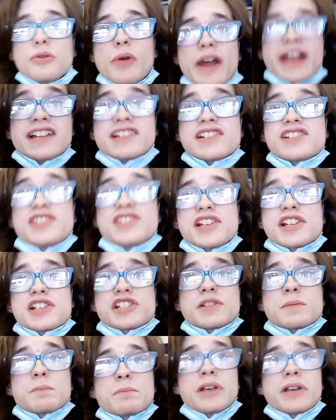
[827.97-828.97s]
in
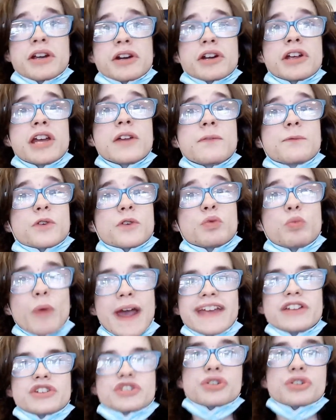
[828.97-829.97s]
6th period for
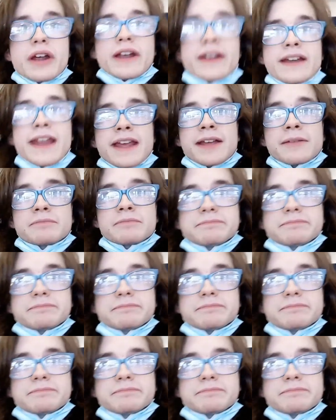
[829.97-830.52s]
weight training.